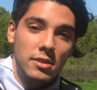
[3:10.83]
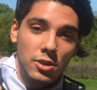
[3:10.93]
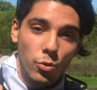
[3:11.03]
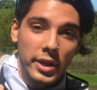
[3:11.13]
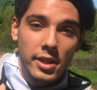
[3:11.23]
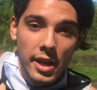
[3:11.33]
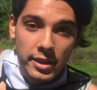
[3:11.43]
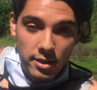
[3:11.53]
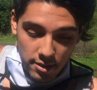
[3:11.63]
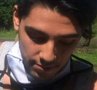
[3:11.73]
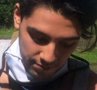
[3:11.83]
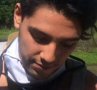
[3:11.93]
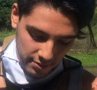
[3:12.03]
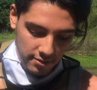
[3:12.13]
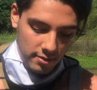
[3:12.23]
this wetland,
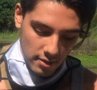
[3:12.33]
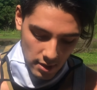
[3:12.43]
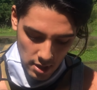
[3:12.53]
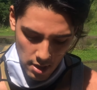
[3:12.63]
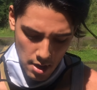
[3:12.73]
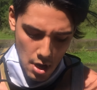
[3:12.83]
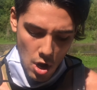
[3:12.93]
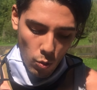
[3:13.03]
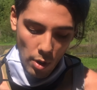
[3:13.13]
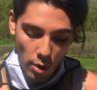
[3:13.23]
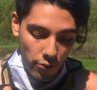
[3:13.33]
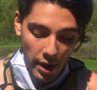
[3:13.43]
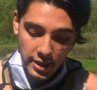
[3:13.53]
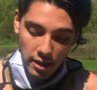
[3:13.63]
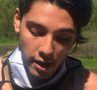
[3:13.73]
we will
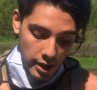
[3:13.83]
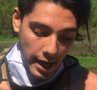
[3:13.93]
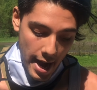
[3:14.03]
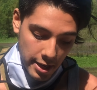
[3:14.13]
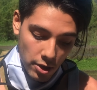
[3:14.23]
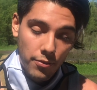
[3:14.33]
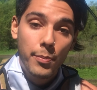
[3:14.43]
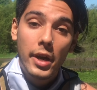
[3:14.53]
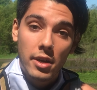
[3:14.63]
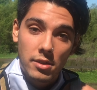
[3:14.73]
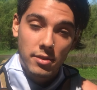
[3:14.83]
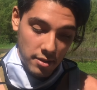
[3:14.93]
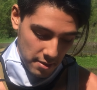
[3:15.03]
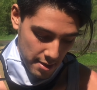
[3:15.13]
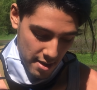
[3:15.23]
find another kind of birds.
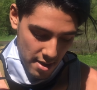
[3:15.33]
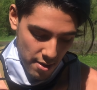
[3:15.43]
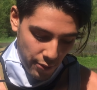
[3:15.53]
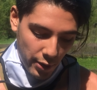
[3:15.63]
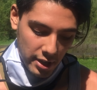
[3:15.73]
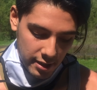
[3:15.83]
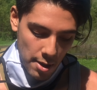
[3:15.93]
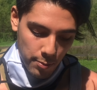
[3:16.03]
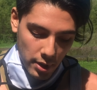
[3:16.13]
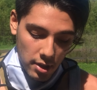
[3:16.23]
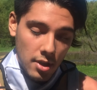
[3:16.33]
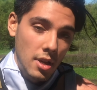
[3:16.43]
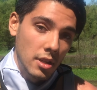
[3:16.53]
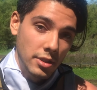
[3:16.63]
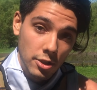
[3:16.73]
For example,
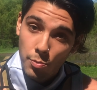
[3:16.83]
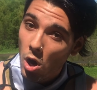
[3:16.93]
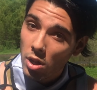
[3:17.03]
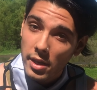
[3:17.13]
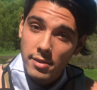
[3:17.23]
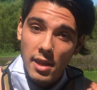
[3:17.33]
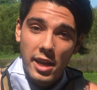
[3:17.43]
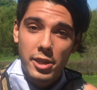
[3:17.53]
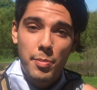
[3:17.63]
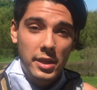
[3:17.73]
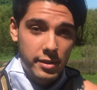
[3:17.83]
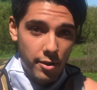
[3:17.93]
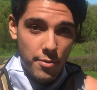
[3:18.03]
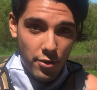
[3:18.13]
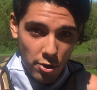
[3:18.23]
the smallest and the
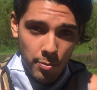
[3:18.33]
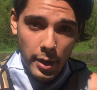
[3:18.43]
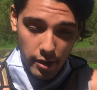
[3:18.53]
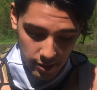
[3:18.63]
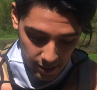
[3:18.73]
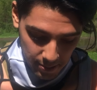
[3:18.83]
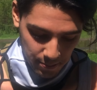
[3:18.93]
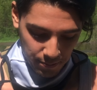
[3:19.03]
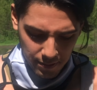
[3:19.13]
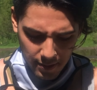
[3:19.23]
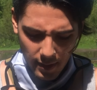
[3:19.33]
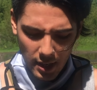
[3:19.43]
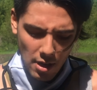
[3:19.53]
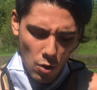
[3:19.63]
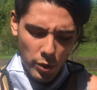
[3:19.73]
passeriform birds,
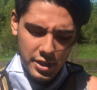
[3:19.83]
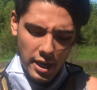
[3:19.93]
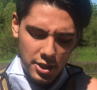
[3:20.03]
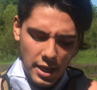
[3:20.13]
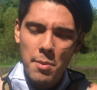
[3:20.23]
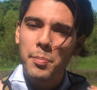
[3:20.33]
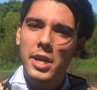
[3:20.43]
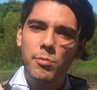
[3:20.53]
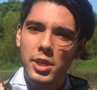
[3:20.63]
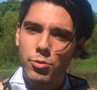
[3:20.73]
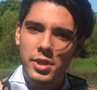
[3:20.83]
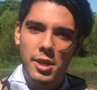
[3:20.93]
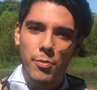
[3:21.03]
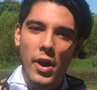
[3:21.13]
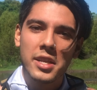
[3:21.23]
which are jumping between
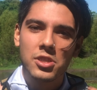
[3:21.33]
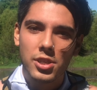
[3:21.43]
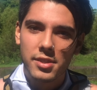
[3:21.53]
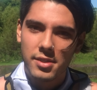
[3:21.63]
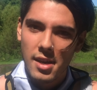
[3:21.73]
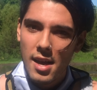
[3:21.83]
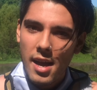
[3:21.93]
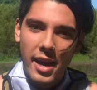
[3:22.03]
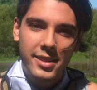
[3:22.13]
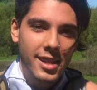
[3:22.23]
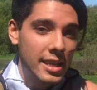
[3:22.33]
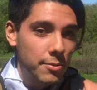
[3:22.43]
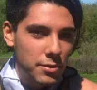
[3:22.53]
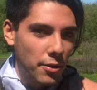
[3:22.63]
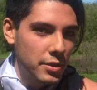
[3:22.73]
the branches and the
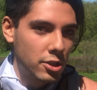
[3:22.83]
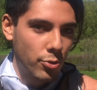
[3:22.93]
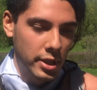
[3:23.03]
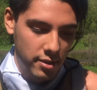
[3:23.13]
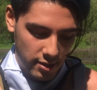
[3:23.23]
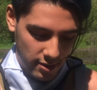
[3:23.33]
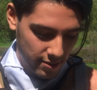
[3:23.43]
leaves of the trees